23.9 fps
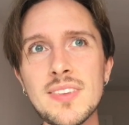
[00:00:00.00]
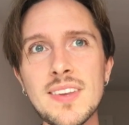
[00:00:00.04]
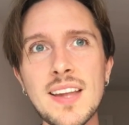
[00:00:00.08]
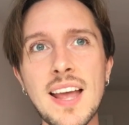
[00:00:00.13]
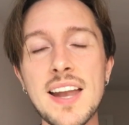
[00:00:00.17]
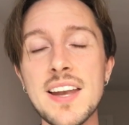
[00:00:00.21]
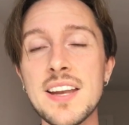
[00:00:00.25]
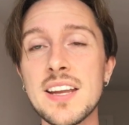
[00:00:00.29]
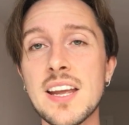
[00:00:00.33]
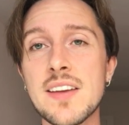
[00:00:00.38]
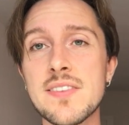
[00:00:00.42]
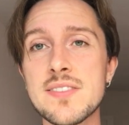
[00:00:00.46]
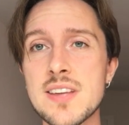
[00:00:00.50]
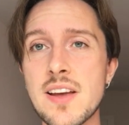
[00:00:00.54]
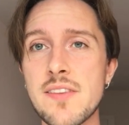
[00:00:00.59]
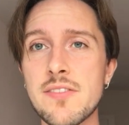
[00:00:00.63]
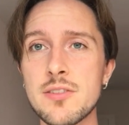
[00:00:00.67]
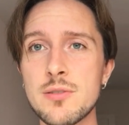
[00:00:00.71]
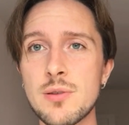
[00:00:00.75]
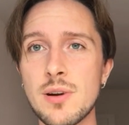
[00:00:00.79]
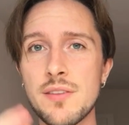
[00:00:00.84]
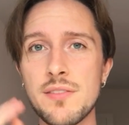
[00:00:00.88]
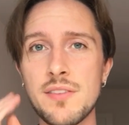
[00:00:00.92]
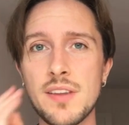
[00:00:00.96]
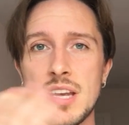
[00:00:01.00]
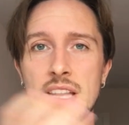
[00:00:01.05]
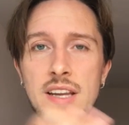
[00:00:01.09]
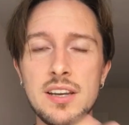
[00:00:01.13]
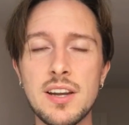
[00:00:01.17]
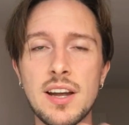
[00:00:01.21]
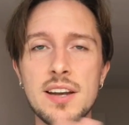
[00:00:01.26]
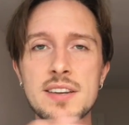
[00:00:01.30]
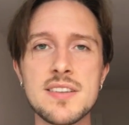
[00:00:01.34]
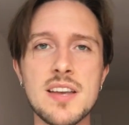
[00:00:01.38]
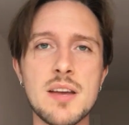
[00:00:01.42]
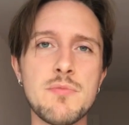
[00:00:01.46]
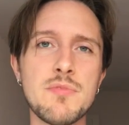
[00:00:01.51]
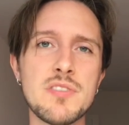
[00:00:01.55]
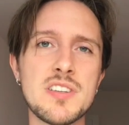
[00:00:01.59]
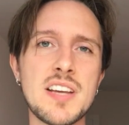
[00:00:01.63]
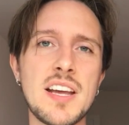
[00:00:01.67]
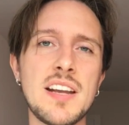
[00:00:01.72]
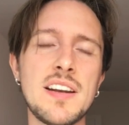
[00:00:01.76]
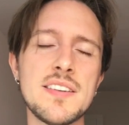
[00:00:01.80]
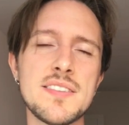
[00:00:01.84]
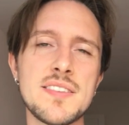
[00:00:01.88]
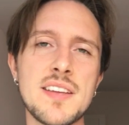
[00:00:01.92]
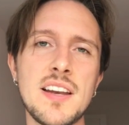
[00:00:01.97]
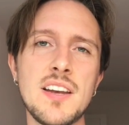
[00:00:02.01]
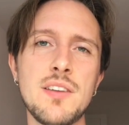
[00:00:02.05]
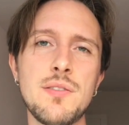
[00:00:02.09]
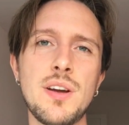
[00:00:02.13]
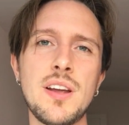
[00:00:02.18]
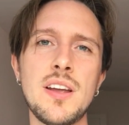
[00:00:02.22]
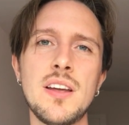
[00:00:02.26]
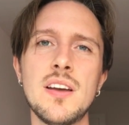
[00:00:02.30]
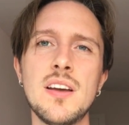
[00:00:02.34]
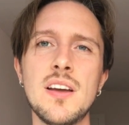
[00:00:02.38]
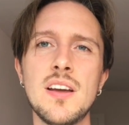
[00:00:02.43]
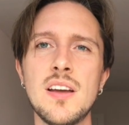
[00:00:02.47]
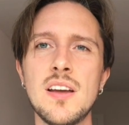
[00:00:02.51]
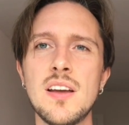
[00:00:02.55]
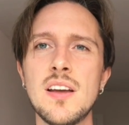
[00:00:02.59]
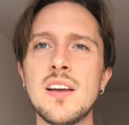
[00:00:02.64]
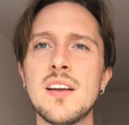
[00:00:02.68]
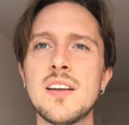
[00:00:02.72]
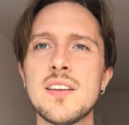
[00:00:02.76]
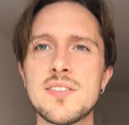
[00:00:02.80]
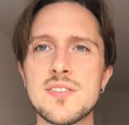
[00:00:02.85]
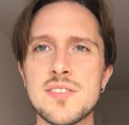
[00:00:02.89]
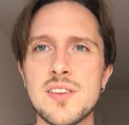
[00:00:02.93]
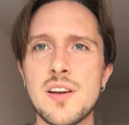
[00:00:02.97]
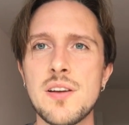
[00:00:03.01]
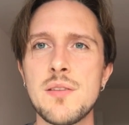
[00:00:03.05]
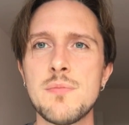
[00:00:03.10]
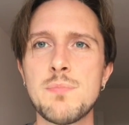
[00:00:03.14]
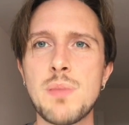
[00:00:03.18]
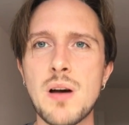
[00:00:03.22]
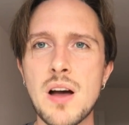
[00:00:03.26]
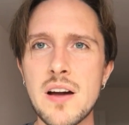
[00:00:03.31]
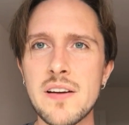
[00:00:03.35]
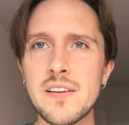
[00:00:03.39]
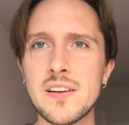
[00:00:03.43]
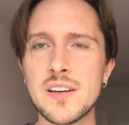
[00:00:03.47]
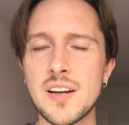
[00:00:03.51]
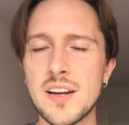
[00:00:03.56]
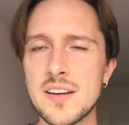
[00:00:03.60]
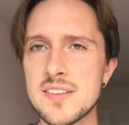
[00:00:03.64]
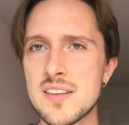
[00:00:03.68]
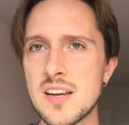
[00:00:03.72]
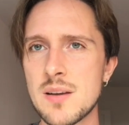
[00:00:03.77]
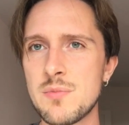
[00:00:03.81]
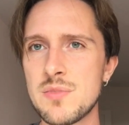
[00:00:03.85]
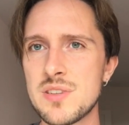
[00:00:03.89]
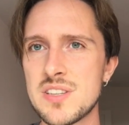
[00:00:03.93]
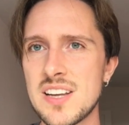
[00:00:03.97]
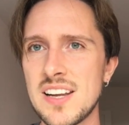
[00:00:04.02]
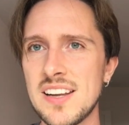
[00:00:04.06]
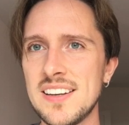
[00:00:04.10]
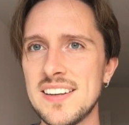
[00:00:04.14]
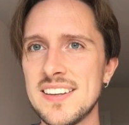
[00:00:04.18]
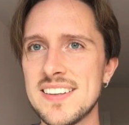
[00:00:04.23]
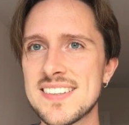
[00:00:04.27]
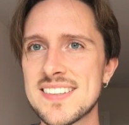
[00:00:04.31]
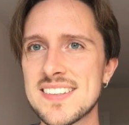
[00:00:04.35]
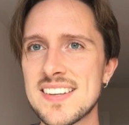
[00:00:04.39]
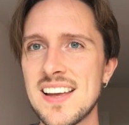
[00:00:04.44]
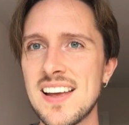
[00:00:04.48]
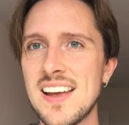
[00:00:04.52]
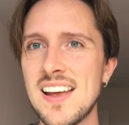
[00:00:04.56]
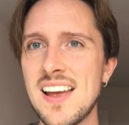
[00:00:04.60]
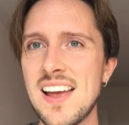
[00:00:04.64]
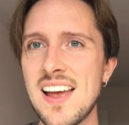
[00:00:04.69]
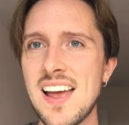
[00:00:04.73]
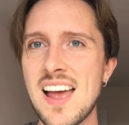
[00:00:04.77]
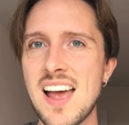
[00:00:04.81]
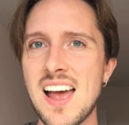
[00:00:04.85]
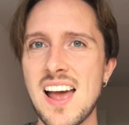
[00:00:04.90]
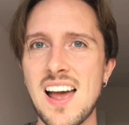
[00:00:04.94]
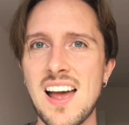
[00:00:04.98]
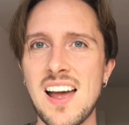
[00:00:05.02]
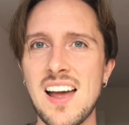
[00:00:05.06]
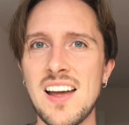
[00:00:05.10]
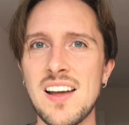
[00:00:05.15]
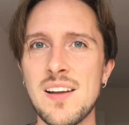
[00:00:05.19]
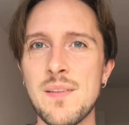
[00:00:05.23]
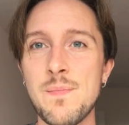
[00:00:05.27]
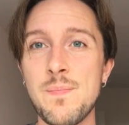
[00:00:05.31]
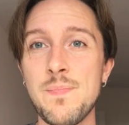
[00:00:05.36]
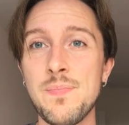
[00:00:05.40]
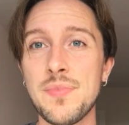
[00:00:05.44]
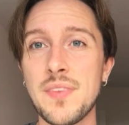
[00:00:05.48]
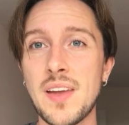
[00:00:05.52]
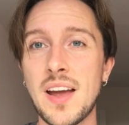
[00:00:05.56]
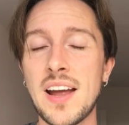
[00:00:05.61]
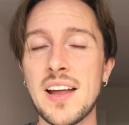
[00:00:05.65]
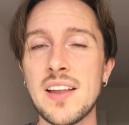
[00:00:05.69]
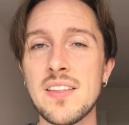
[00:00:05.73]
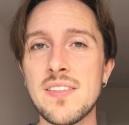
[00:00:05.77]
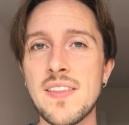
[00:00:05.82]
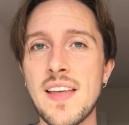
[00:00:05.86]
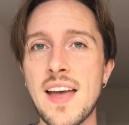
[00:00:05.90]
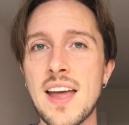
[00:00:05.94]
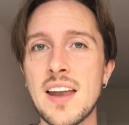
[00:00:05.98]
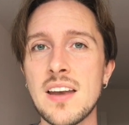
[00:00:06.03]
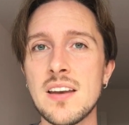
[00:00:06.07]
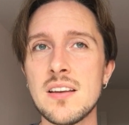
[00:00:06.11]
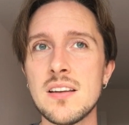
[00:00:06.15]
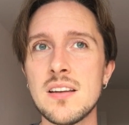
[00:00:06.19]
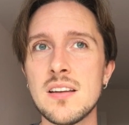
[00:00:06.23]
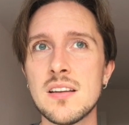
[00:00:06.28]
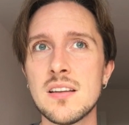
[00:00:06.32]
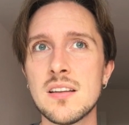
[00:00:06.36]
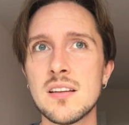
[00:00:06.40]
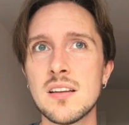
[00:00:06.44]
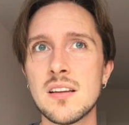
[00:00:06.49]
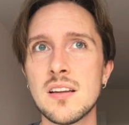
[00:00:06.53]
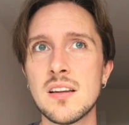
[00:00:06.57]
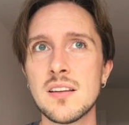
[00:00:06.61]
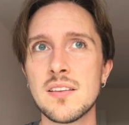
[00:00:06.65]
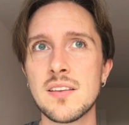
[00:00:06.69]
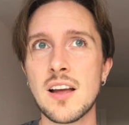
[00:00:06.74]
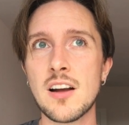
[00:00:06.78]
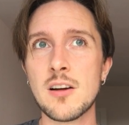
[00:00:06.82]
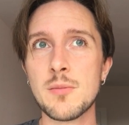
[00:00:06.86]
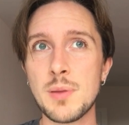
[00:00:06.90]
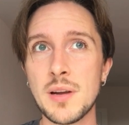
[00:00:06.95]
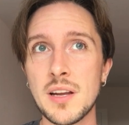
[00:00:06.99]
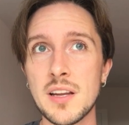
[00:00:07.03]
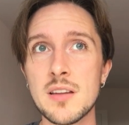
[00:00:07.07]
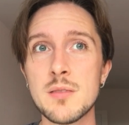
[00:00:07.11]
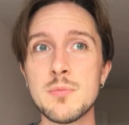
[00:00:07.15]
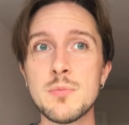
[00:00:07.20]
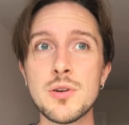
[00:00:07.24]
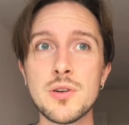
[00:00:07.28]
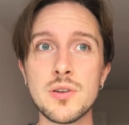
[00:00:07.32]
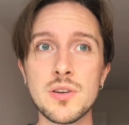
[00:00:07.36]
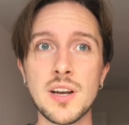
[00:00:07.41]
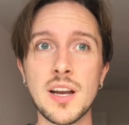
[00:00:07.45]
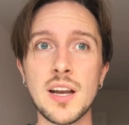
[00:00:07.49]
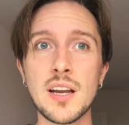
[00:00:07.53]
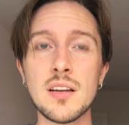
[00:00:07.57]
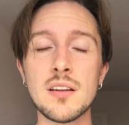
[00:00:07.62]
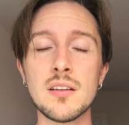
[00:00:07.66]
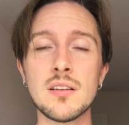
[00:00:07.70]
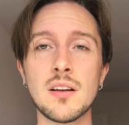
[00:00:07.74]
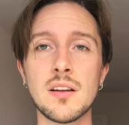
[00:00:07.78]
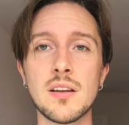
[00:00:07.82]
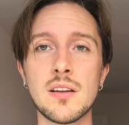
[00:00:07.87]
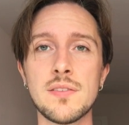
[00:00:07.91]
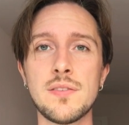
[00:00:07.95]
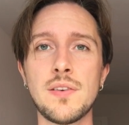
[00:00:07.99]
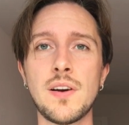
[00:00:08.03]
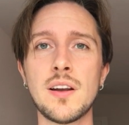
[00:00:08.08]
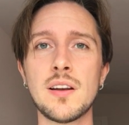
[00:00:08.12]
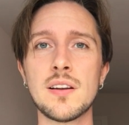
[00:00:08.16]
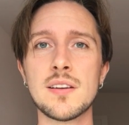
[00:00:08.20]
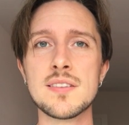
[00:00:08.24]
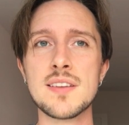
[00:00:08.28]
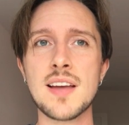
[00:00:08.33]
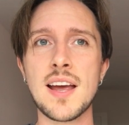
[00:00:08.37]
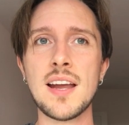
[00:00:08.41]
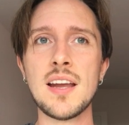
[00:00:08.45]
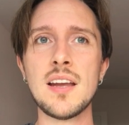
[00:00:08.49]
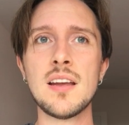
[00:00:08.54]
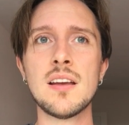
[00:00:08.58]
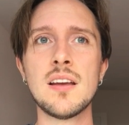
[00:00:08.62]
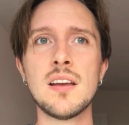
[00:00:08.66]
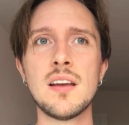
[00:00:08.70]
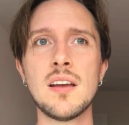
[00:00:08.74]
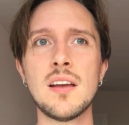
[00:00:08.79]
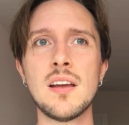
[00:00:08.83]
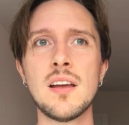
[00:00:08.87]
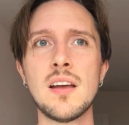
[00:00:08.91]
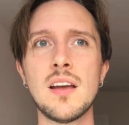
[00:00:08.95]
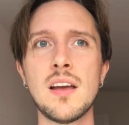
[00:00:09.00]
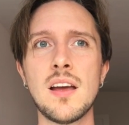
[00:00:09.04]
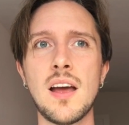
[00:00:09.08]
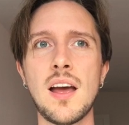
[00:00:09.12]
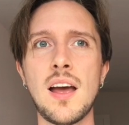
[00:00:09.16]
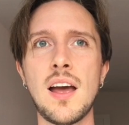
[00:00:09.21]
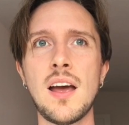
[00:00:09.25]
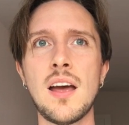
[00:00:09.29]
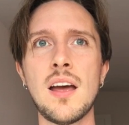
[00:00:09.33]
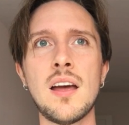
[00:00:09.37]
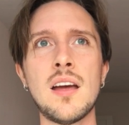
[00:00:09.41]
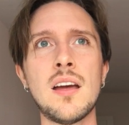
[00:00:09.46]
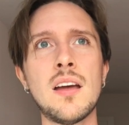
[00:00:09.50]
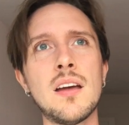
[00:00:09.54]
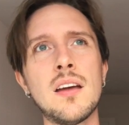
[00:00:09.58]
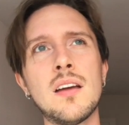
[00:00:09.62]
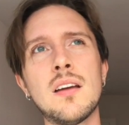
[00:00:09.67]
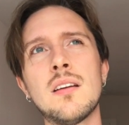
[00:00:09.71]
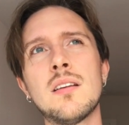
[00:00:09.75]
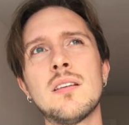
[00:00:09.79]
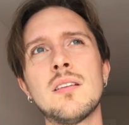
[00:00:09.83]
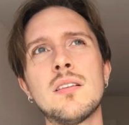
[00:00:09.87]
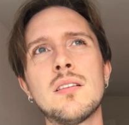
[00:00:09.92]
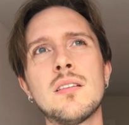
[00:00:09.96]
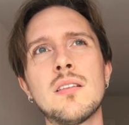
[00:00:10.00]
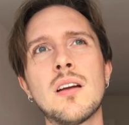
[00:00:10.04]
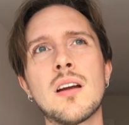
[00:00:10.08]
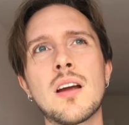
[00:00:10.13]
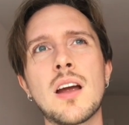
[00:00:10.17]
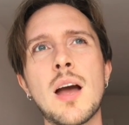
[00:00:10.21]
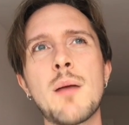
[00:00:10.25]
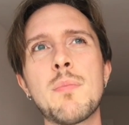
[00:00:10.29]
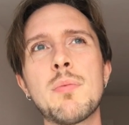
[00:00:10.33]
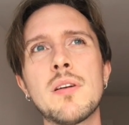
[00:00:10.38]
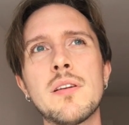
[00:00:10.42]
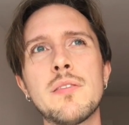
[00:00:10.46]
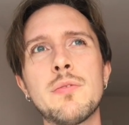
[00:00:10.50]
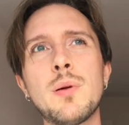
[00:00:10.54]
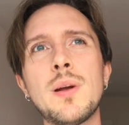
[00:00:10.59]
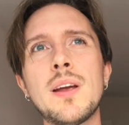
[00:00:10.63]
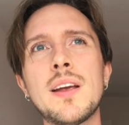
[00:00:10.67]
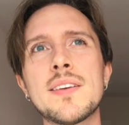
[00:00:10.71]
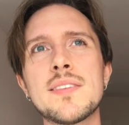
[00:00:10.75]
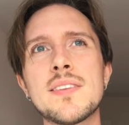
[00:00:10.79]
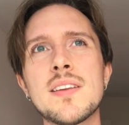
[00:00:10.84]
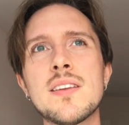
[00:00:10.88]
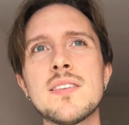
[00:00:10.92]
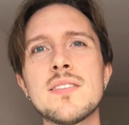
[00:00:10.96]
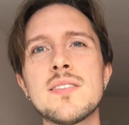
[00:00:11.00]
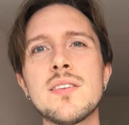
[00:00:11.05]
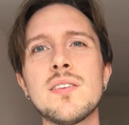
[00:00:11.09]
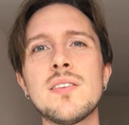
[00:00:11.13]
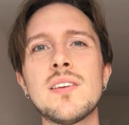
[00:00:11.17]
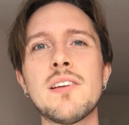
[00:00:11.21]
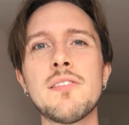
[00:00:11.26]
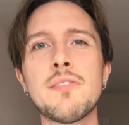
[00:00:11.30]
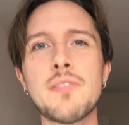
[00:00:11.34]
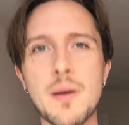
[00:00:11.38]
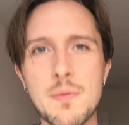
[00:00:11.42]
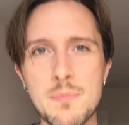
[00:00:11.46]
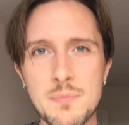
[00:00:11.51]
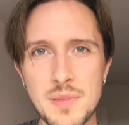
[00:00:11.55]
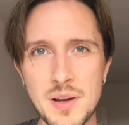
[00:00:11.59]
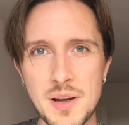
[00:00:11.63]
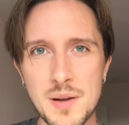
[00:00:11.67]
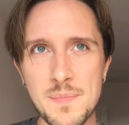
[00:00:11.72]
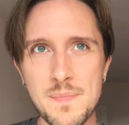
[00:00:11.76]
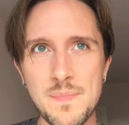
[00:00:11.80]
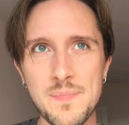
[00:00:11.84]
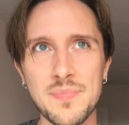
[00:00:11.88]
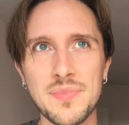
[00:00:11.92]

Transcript: and he gives everyone the nighttime retainers anyway. So bar and nighttime retainers, and then that'll be in the morning on the final day, a couple of weeks into November.